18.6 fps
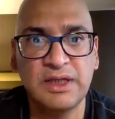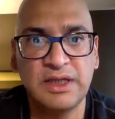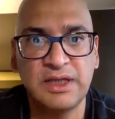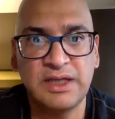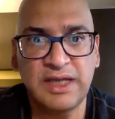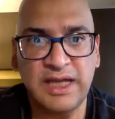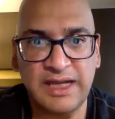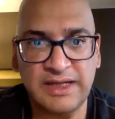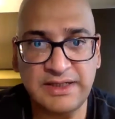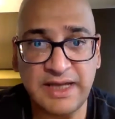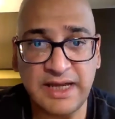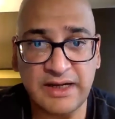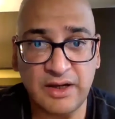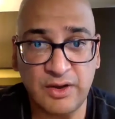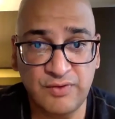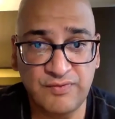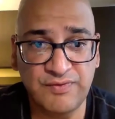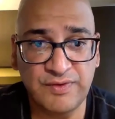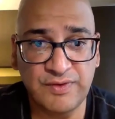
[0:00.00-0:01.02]
And yet
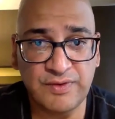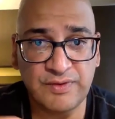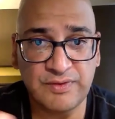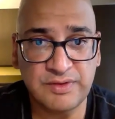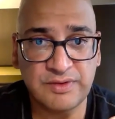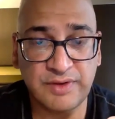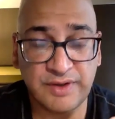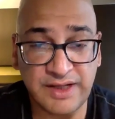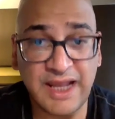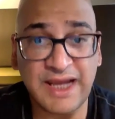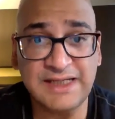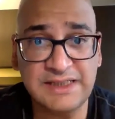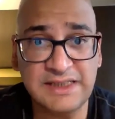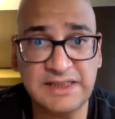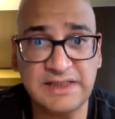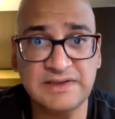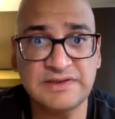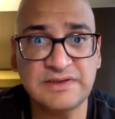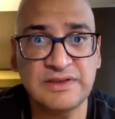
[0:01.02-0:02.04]
over the
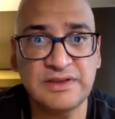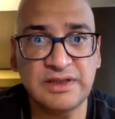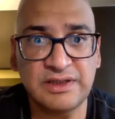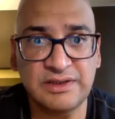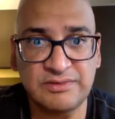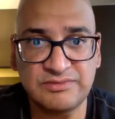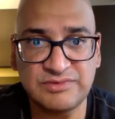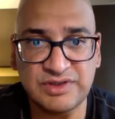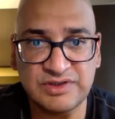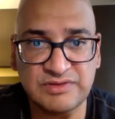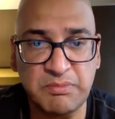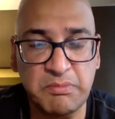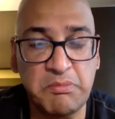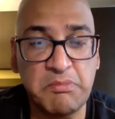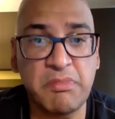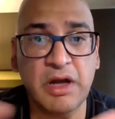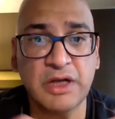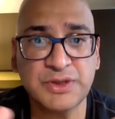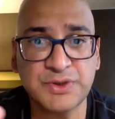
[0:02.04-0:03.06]
90s, it just
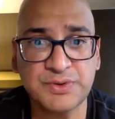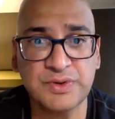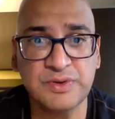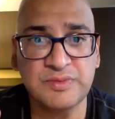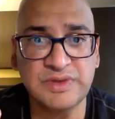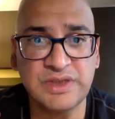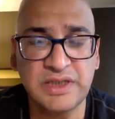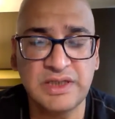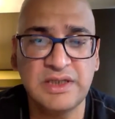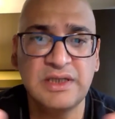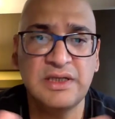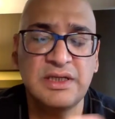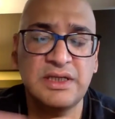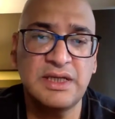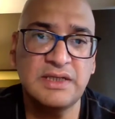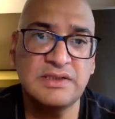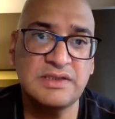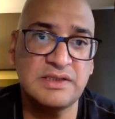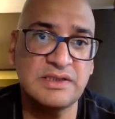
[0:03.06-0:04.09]
mushroomed
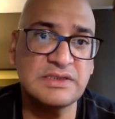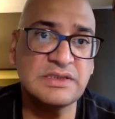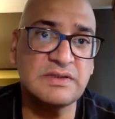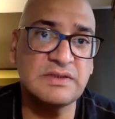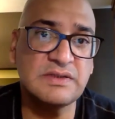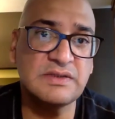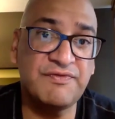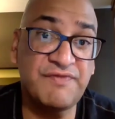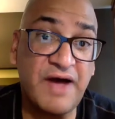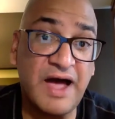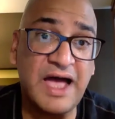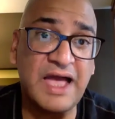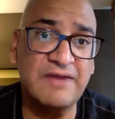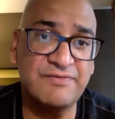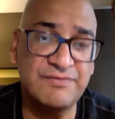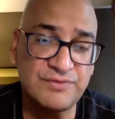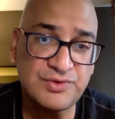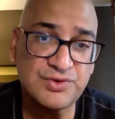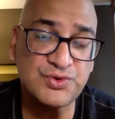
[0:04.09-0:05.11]
into this
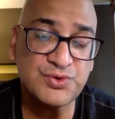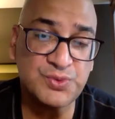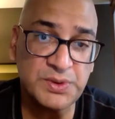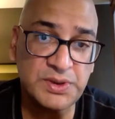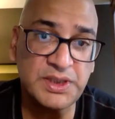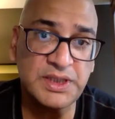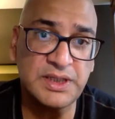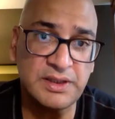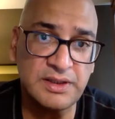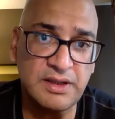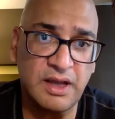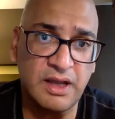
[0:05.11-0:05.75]
$5 trillion